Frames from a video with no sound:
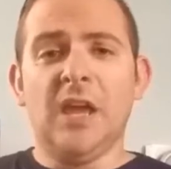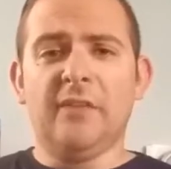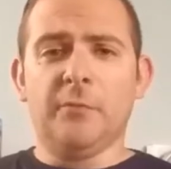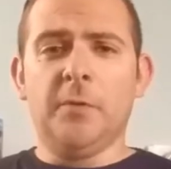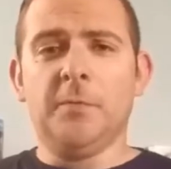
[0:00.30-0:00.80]
Hey
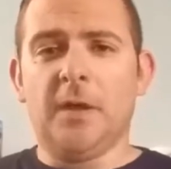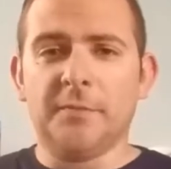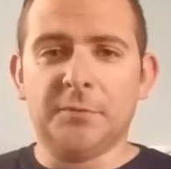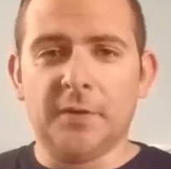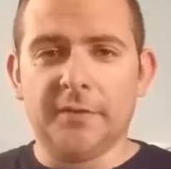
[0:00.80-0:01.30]
everyone,
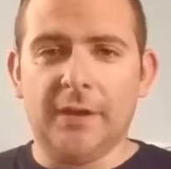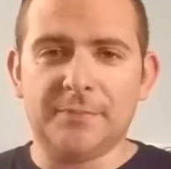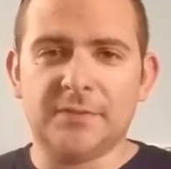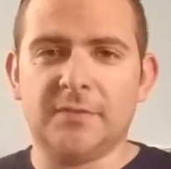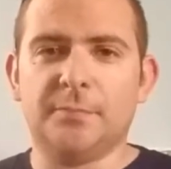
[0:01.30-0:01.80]
welcome to another
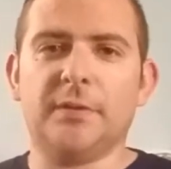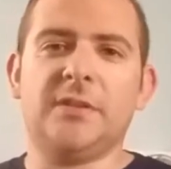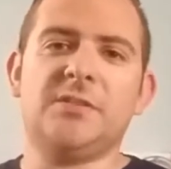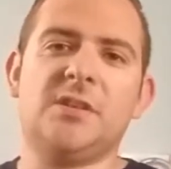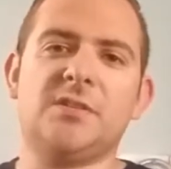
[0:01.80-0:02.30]
episode of
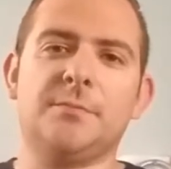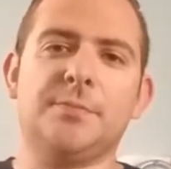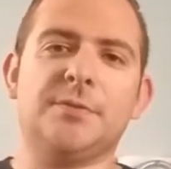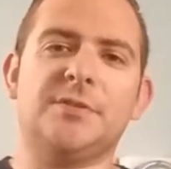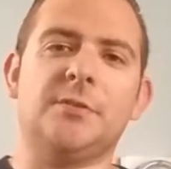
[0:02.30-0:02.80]
PlayStation
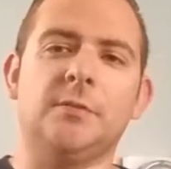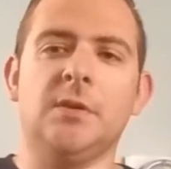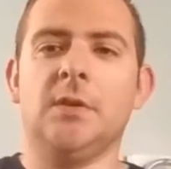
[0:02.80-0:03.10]
Pursuit.